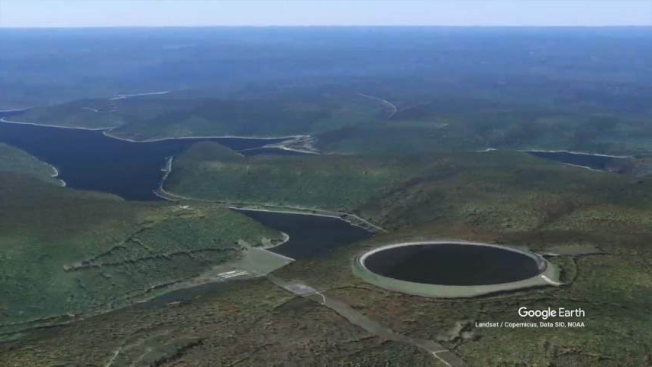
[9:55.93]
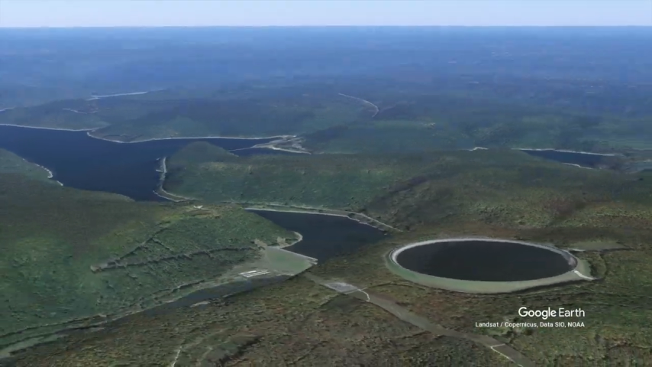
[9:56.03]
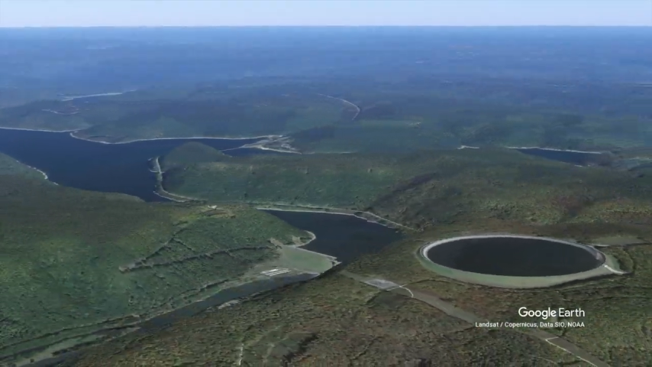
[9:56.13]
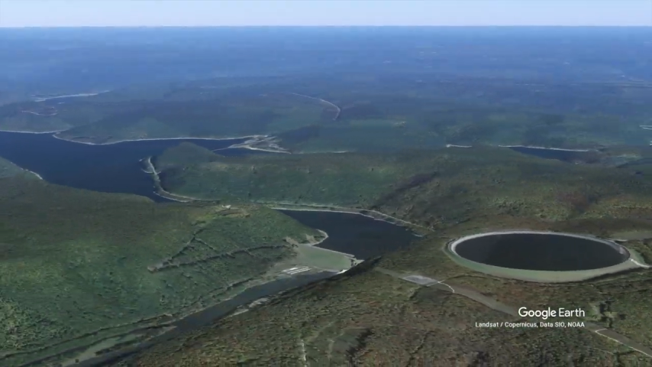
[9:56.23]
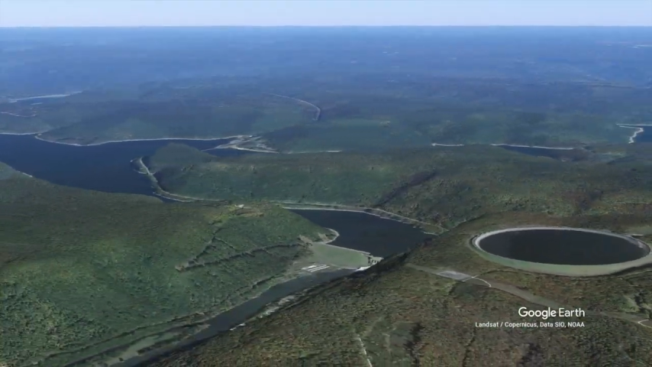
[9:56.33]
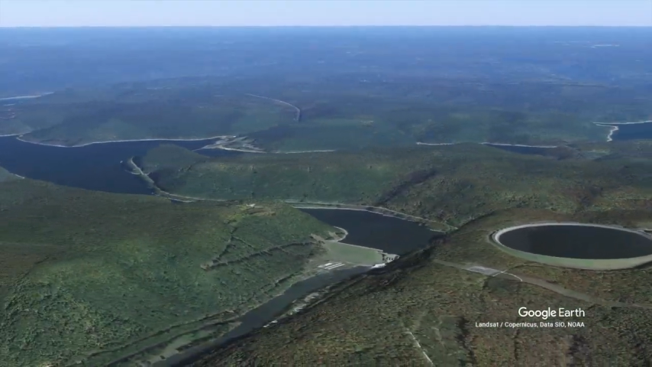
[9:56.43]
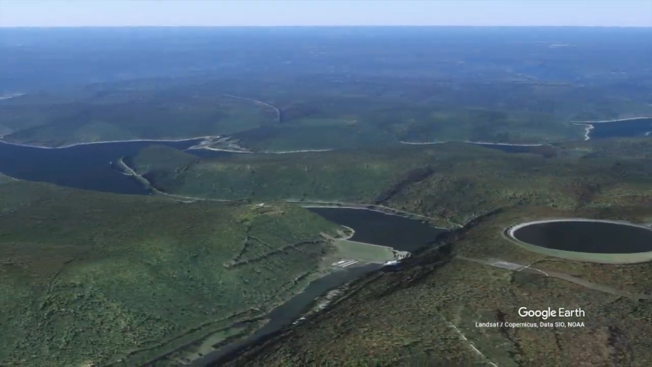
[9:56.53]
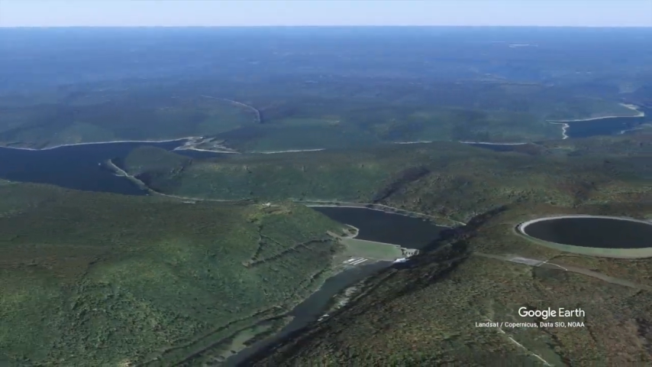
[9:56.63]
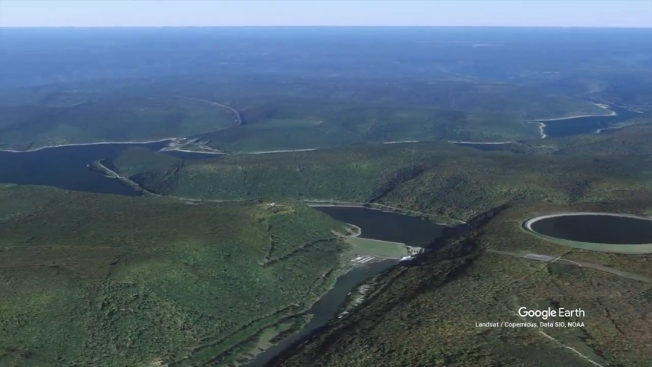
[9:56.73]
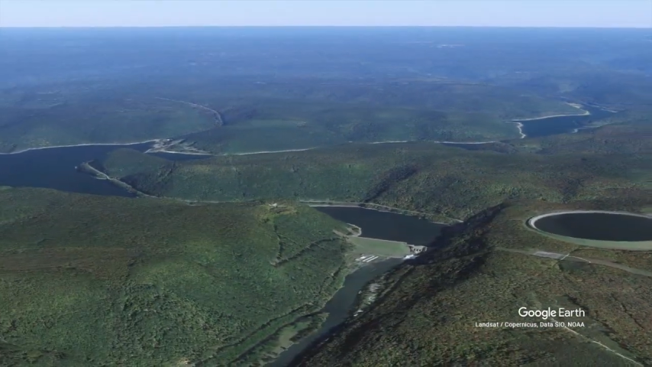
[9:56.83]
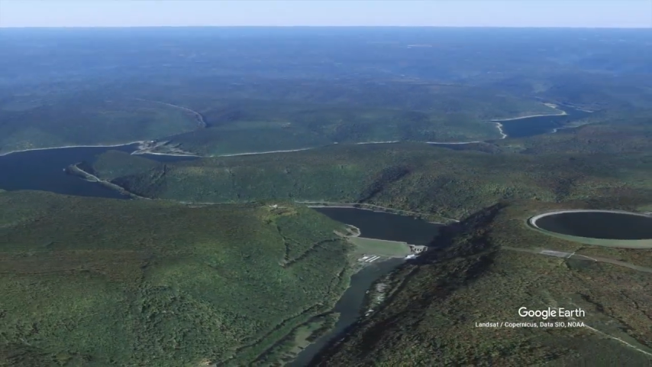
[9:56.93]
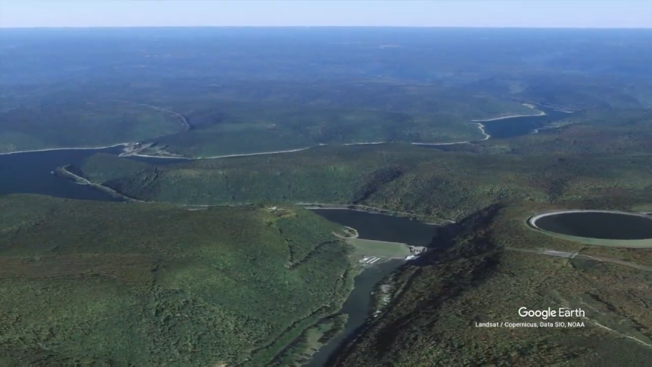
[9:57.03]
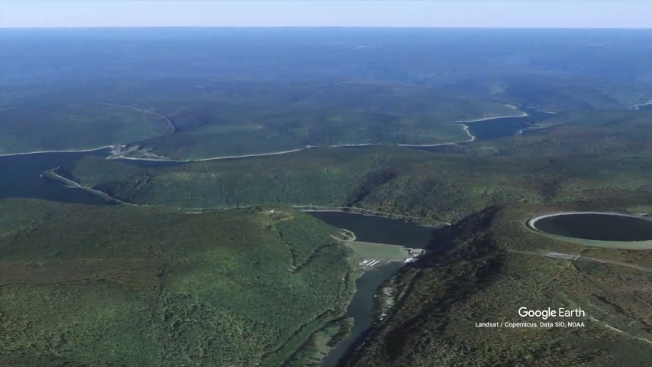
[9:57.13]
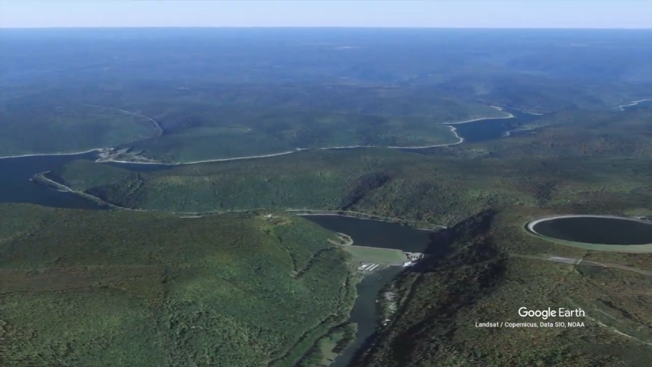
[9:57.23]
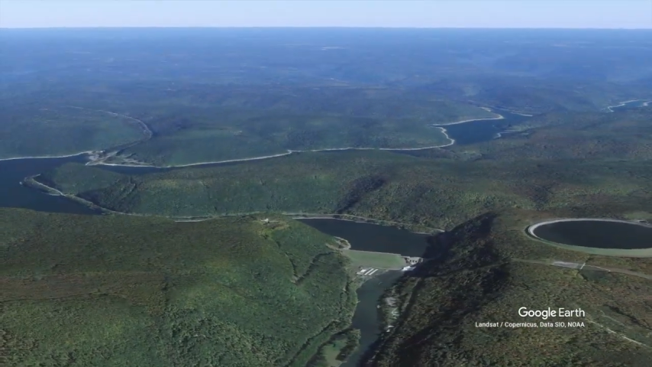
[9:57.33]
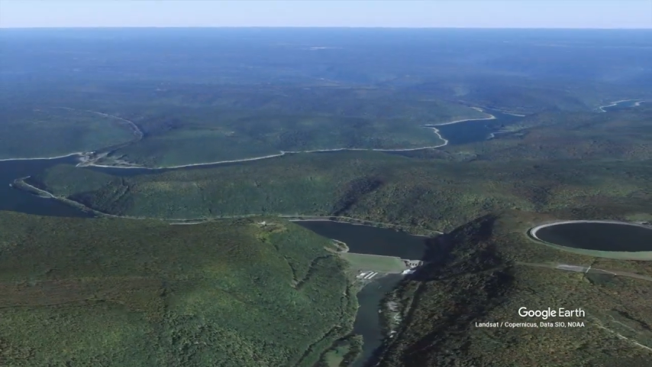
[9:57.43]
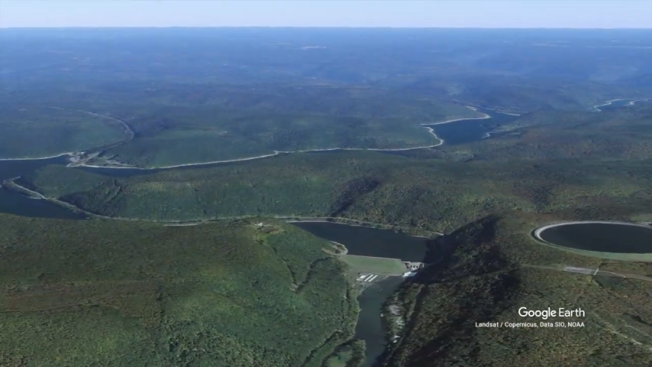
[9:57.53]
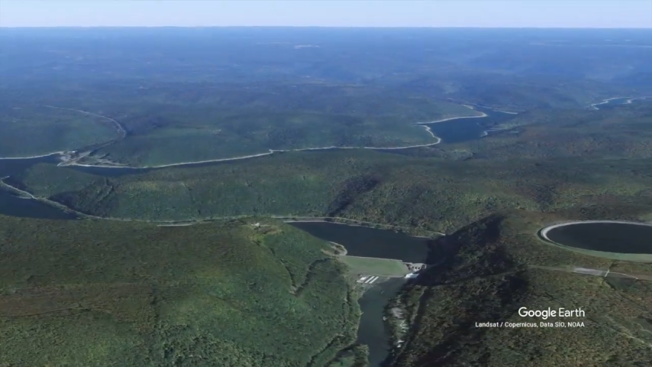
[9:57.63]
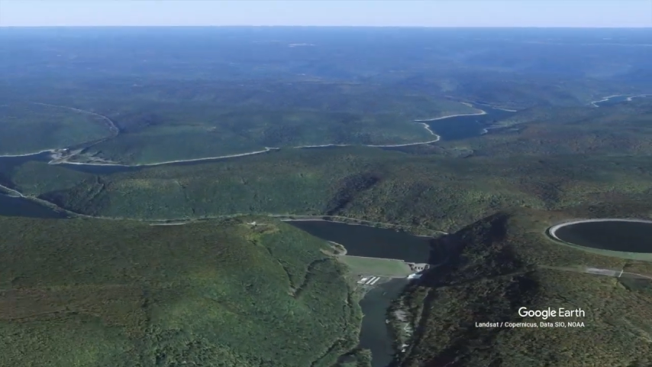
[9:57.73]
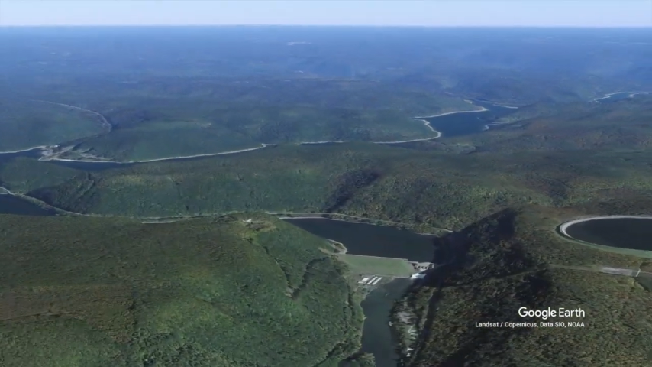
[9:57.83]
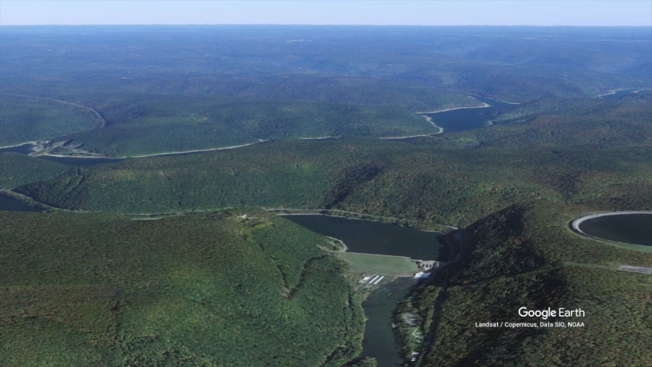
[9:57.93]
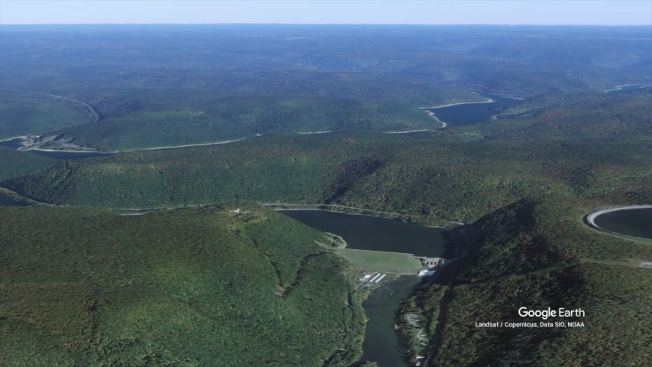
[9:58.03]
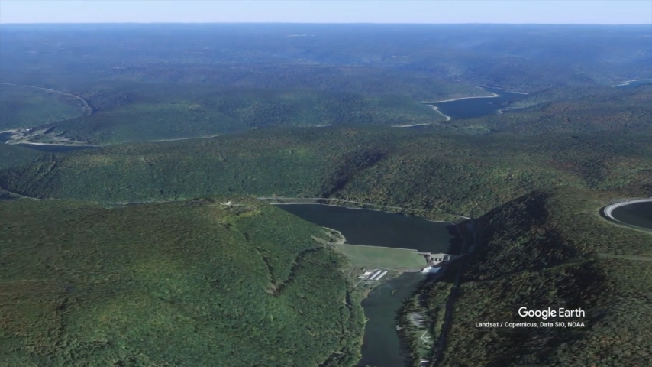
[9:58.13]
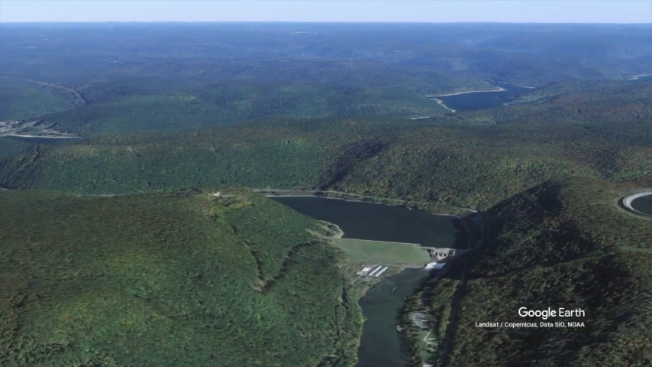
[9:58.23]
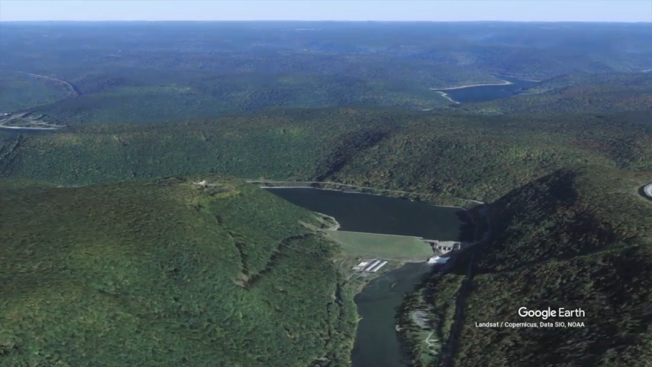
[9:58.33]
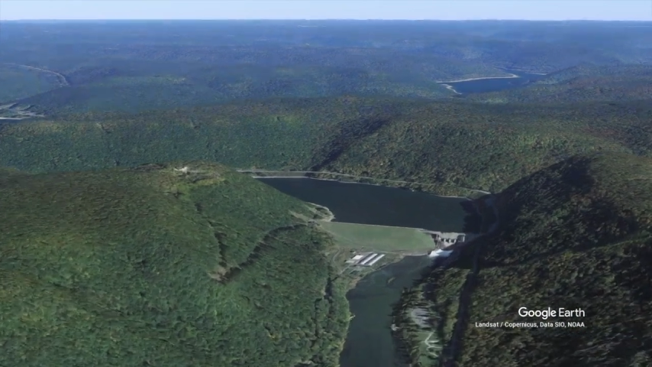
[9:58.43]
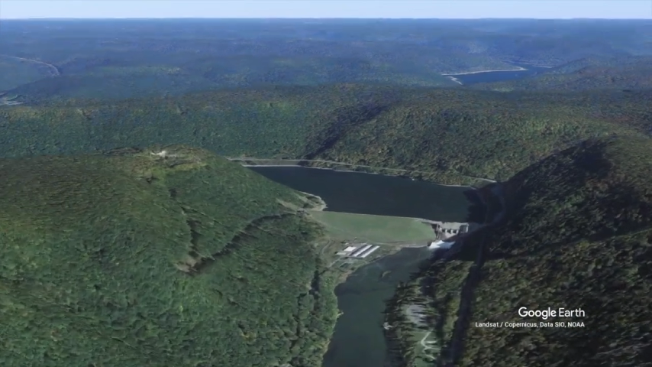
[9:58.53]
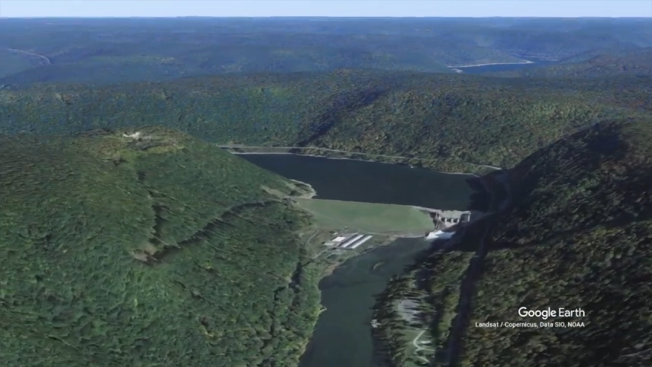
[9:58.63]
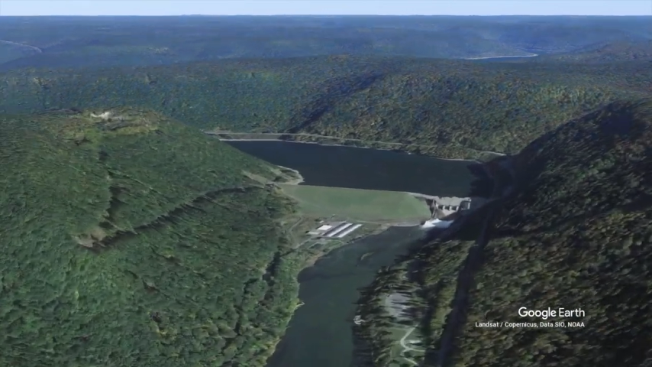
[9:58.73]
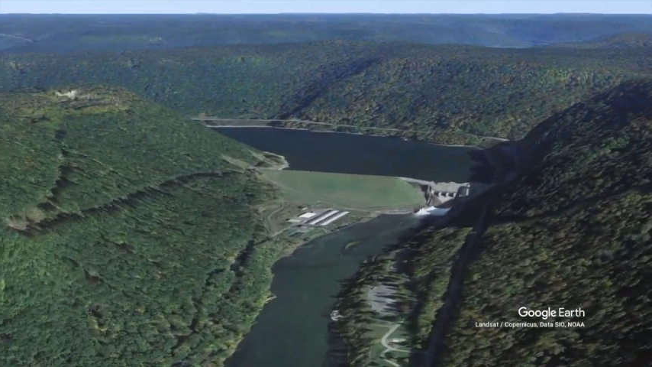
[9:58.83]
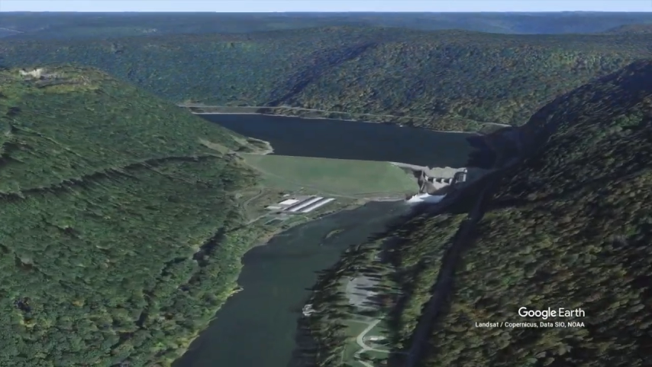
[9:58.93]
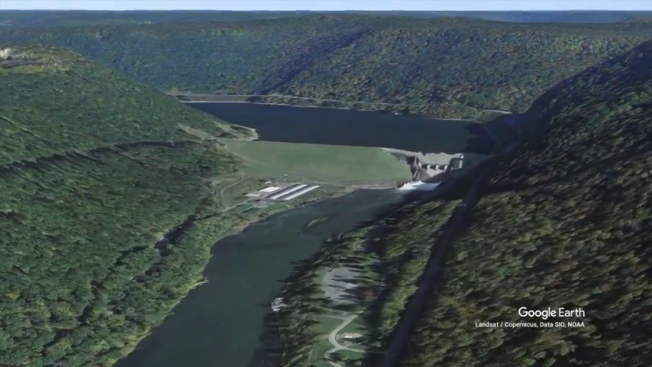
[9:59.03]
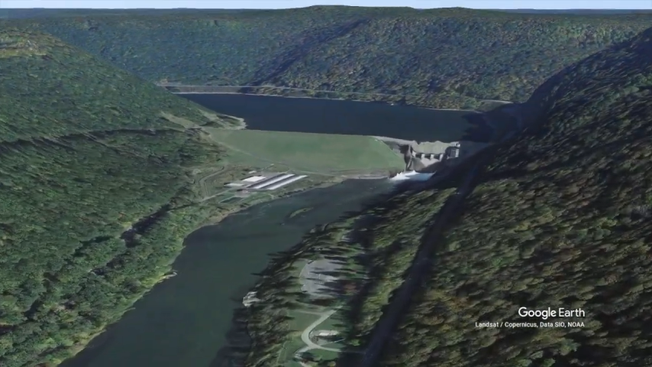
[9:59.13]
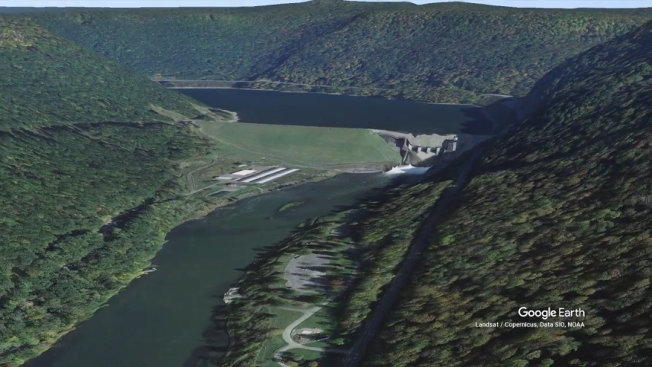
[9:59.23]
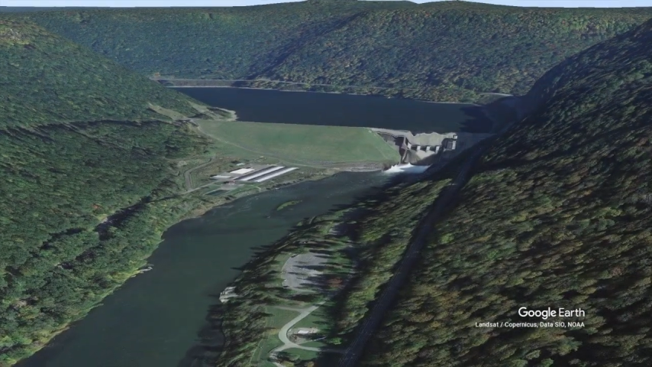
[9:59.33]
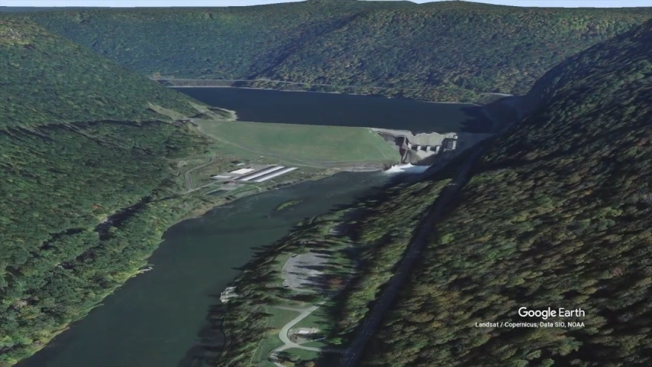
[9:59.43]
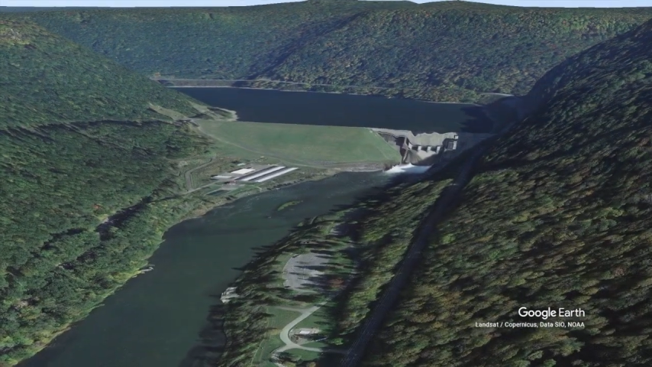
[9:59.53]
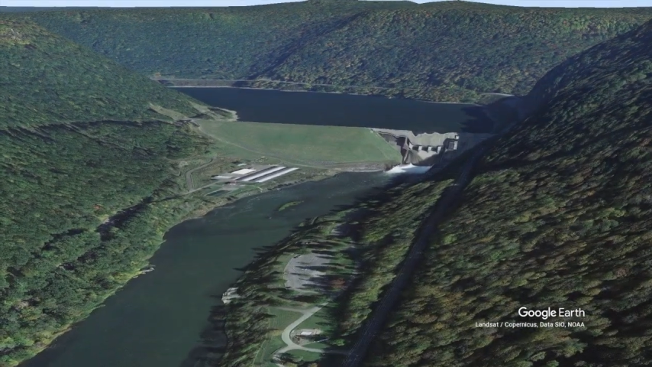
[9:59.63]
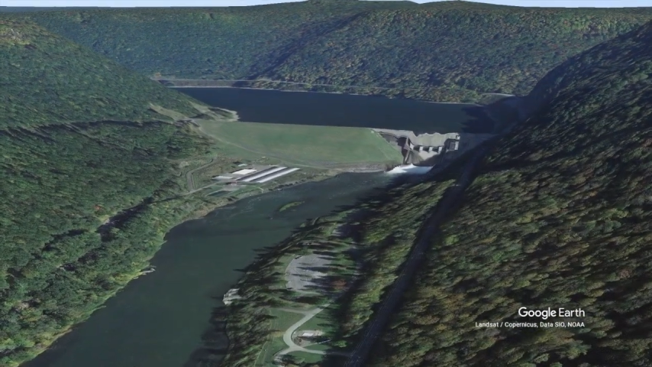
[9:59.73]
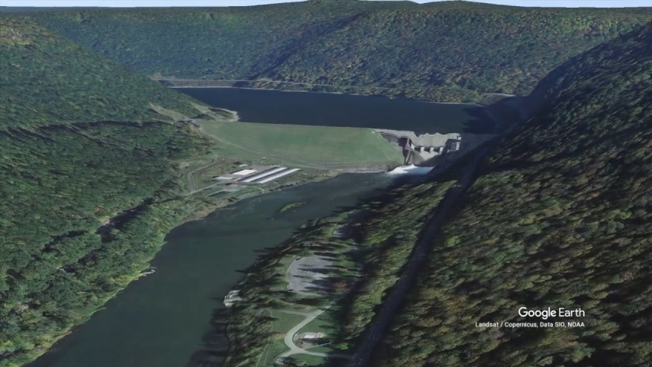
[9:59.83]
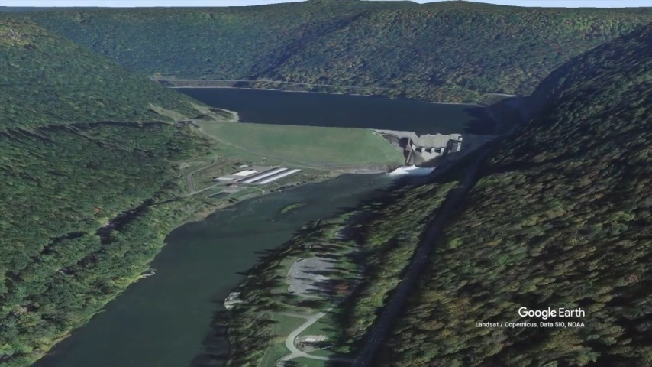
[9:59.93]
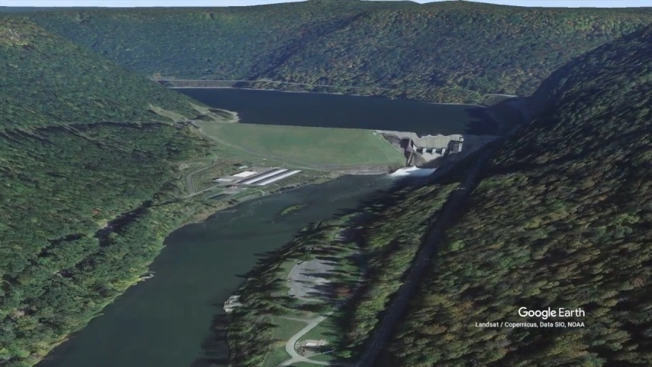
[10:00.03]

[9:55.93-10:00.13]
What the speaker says: Nobody's mouth can be seen.